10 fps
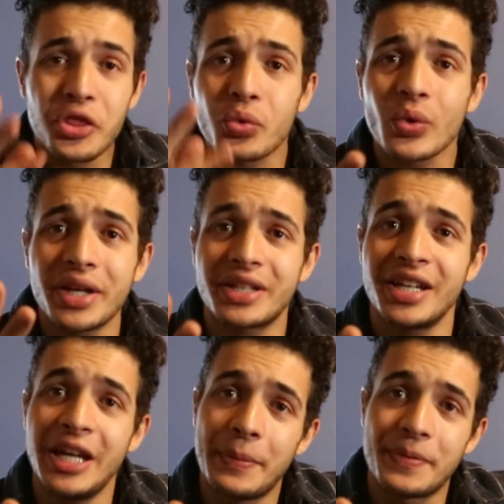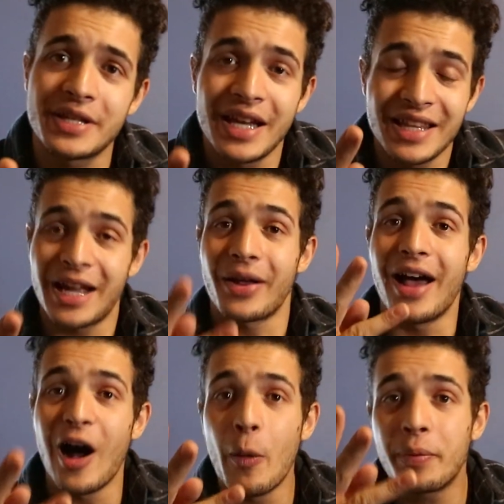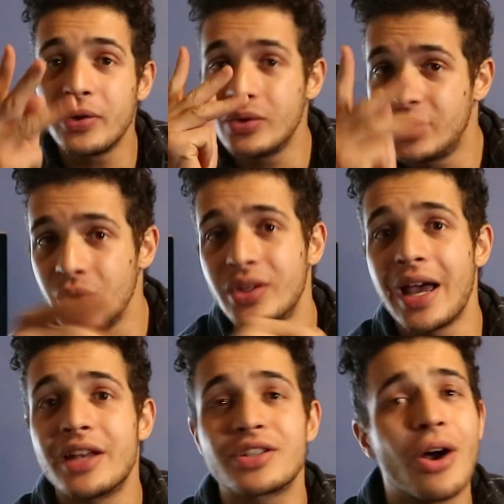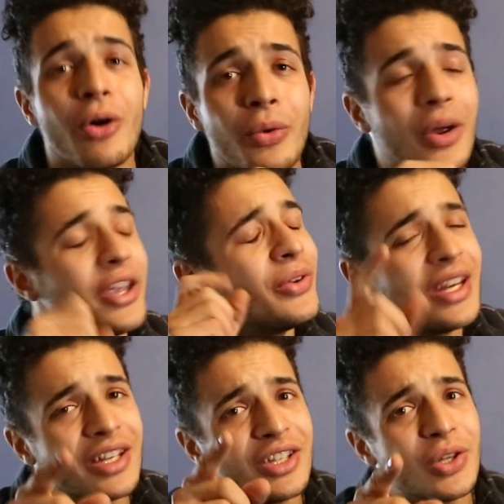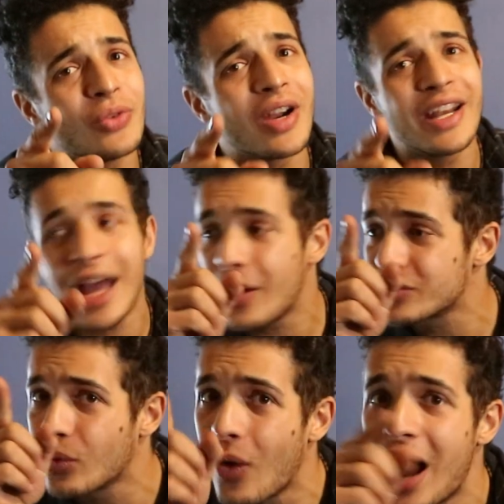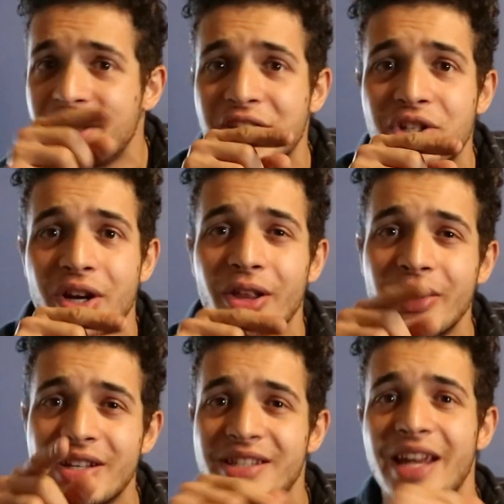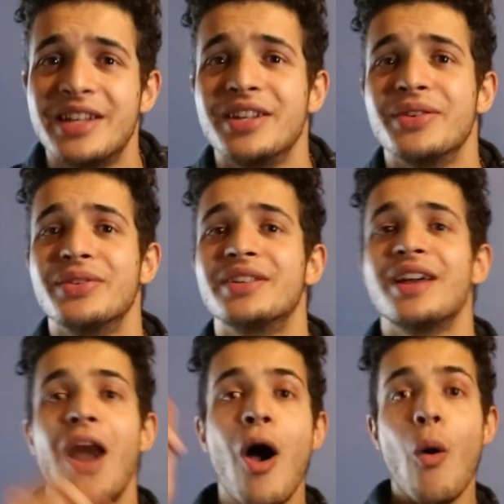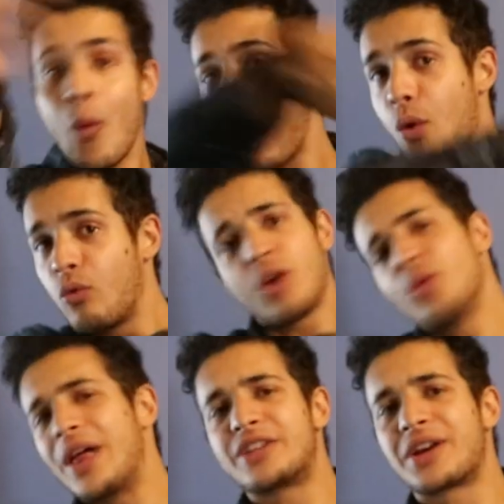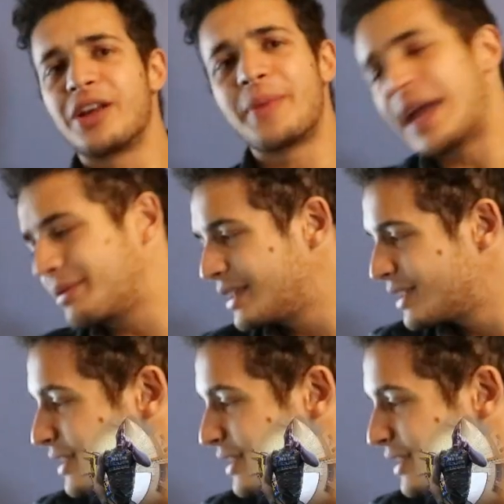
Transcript: 3 tips that'll help you do that. So what you need to do right now is watch the trailer and stay tuned. Woo! Roll that trailer, baby.